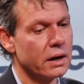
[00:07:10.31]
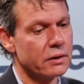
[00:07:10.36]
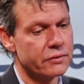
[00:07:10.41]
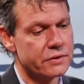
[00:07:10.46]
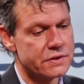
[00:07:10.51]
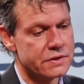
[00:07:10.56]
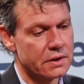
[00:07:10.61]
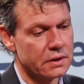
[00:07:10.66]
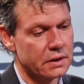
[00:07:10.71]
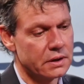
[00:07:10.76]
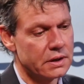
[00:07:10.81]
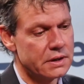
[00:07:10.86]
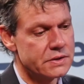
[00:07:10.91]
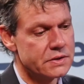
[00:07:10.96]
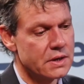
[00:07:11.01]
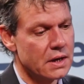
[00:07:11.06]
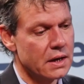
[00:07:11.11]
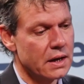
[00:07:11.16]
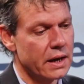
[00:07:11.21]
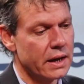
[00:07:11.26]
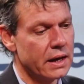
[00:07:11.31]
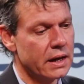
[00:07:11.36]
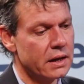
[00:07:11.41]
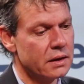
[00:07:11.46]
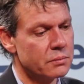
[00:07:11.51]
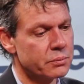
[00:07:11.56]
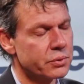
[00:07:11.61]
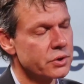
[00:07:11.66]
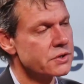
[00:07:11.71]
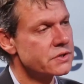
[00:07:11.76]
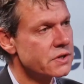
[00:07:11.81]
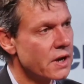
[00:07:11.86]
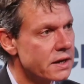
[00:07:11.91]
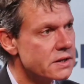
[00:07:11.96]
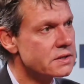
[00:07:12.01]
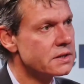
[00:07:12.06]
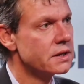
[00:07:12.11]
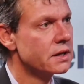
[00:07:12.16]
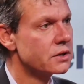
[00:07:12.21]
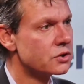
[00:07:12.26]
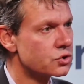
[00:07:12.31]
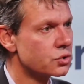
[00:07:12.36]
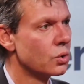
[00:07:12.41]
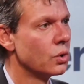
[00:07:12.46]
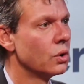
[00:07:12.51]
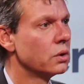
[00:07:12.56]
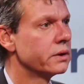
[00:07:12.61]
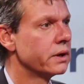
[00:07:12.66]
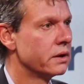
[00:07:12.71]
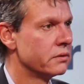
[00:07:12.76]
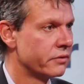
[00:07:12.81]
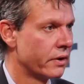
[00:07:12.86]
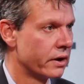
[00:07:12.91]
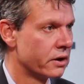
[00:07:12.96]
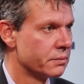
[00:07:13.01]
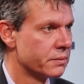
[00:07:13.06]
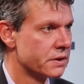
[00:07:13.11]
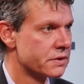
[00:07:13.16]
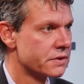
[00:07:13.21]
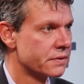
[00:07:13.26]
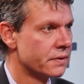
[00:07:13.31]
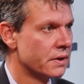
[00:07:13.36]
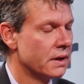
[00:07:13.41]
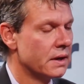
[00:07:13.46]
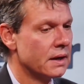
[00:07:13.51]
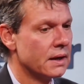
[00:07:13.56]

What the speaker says: facilities in precisely controlled environments.